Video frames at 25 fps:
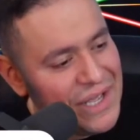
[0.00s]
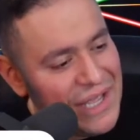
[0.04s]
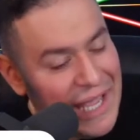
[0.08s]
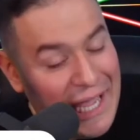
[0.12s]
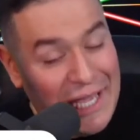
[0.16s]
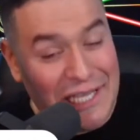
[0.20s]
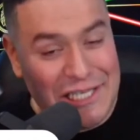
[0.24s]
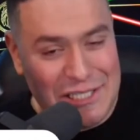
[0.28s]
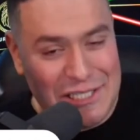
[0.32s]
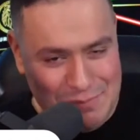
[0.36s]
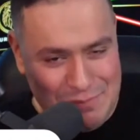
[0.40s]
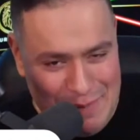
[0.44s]

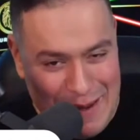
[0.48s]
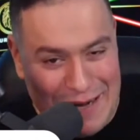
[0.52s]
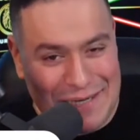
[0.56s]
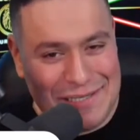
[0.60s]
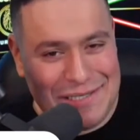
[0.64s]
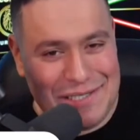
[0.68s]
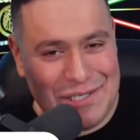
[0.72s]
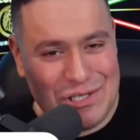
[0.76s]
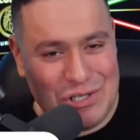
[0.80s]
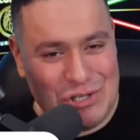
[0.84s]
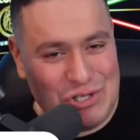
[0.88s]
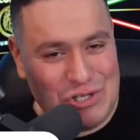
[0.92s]

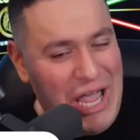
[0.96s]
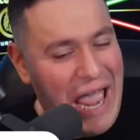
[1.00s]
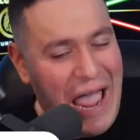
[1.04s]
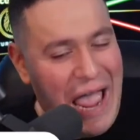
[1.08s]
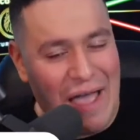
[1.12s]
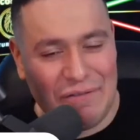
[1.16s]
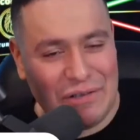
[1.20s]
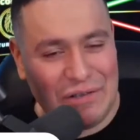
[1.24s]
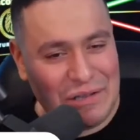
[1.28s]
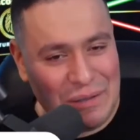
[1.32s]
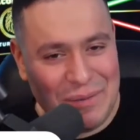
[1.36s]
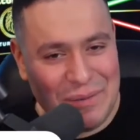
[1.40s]
expect to
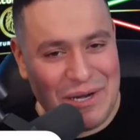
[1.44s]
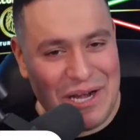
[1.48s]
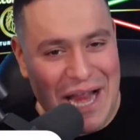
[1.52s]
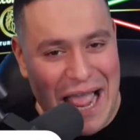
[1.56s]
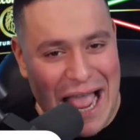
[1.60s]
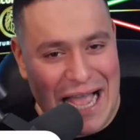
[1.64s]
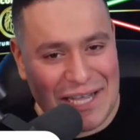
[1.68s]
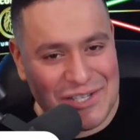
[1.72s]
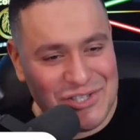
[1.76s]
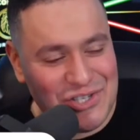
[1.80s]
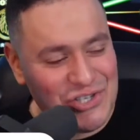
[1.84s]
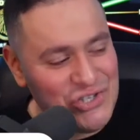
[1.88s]
have a limited
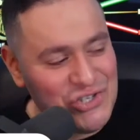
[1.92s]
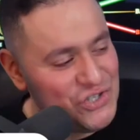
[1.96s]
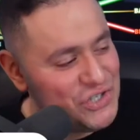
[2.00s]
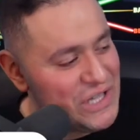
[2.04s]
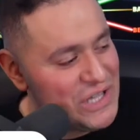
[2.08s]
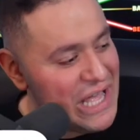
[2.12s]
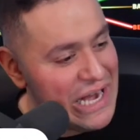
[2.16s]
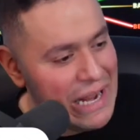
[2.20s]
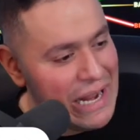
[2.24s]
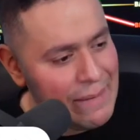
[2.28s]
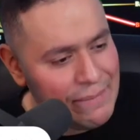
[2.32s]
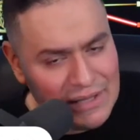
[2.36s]
access to
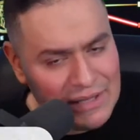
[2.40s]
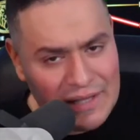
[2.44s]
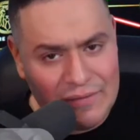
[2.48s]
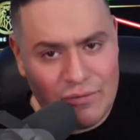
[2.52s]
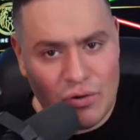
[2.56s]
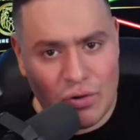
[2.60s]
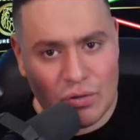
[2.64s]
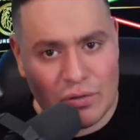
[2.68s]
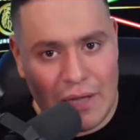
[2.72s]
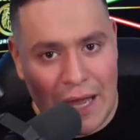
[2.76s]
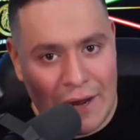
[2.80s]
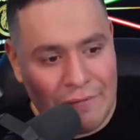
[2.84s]
that i believe
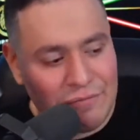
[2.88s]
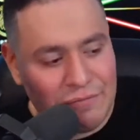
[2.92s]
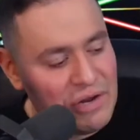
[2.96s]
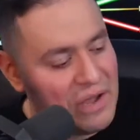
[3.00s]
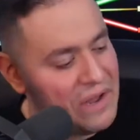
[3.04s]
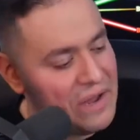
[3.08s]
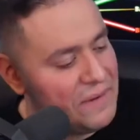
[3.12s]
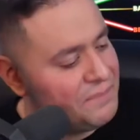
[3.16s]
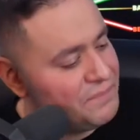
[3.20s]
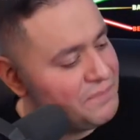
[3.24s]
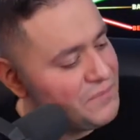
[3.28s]
you're a lifetime